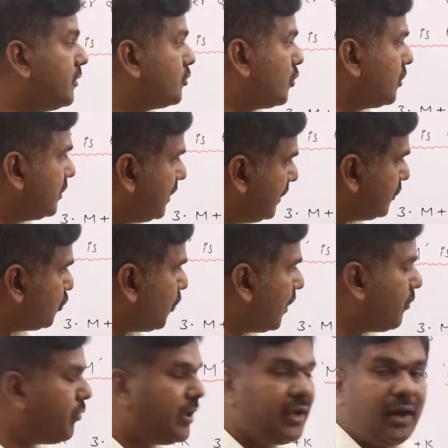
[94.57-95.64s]
So this
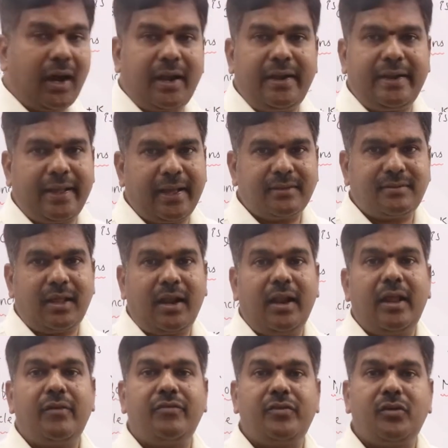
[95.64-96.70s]
one we call it as a
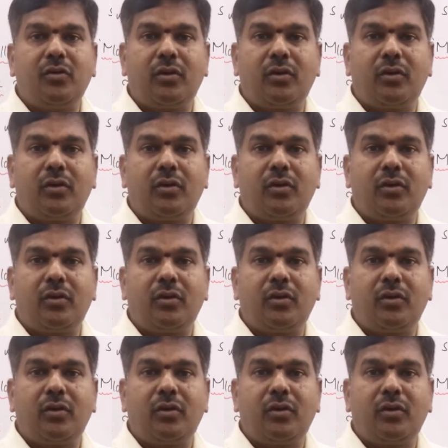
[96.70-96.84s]
left